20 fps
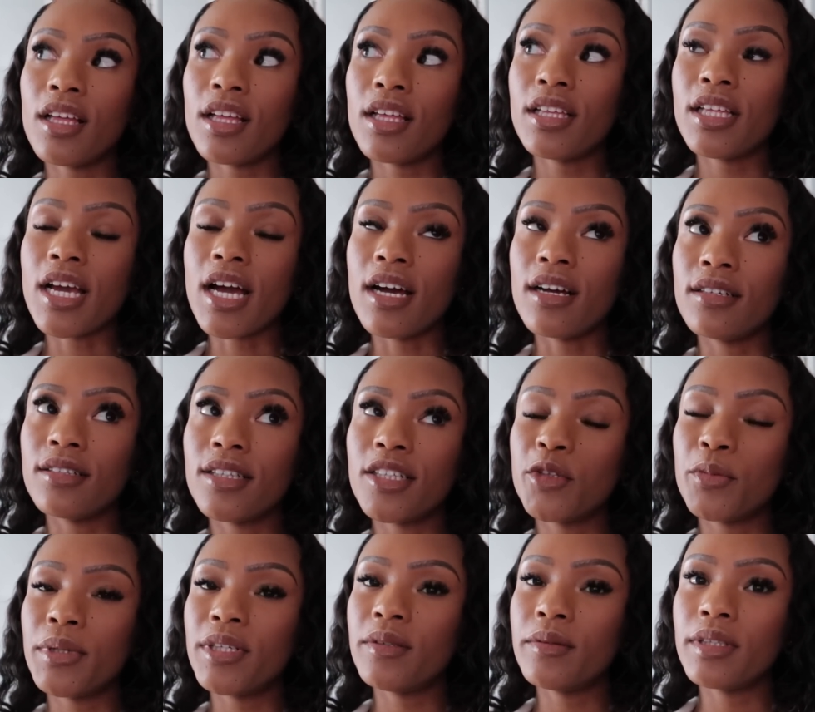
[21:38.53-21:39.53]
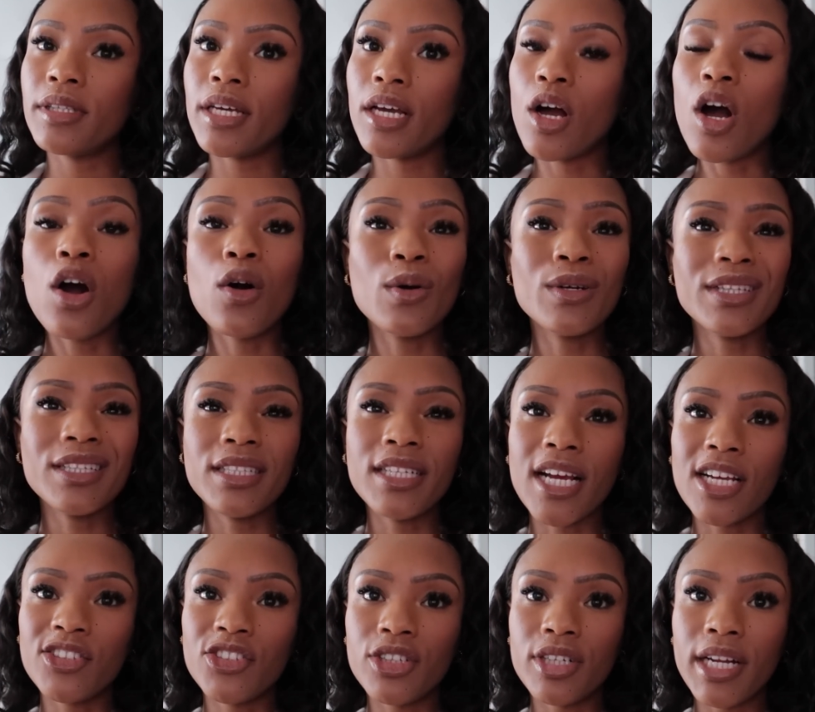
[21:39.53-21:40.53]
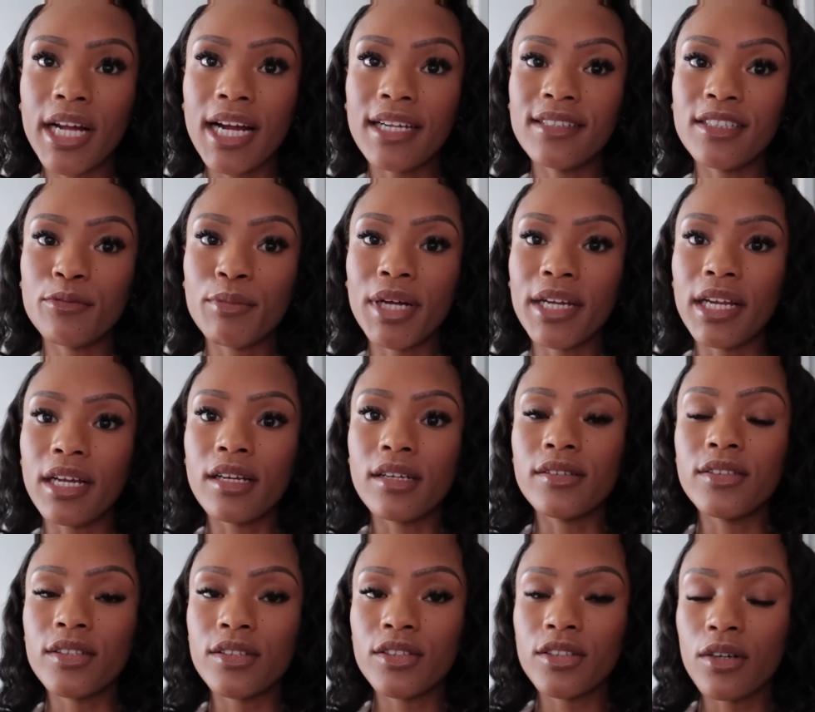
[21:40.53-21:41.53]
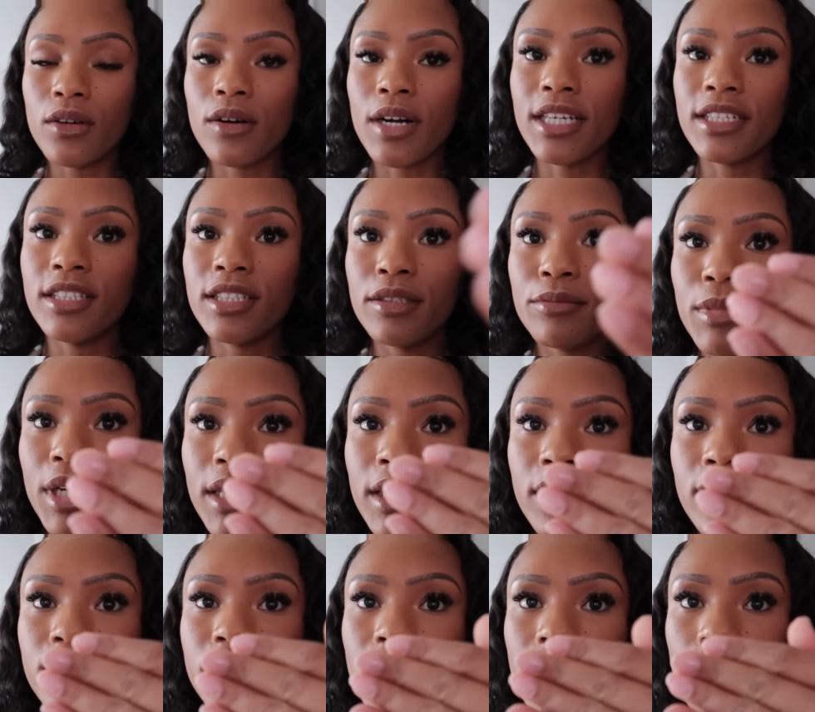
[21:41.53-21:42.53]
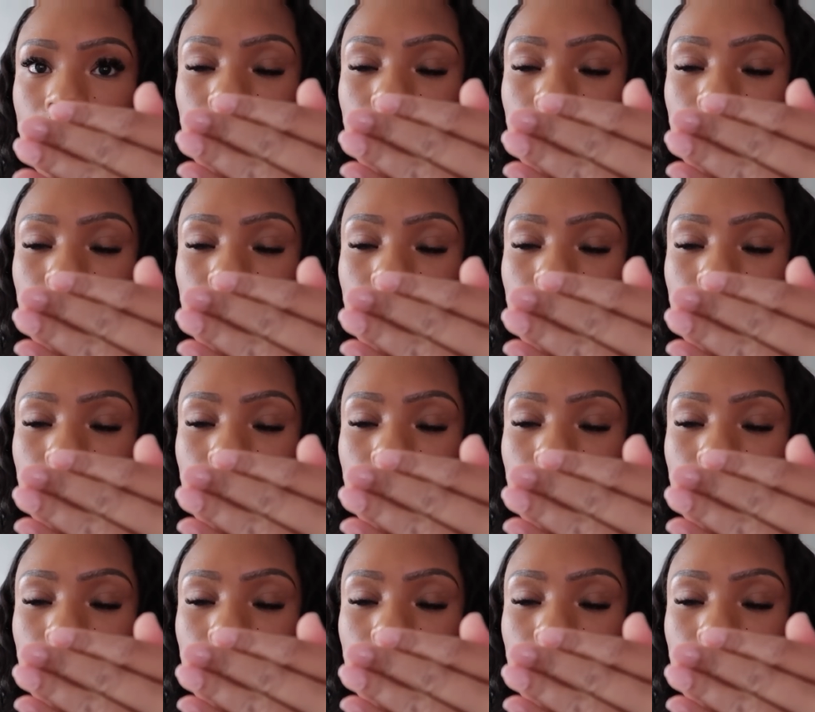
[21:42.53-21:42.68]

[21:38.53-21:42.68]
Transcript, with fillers: yeah, that's basically it. Oh, and then yesterday I did my nails. So I did my nails at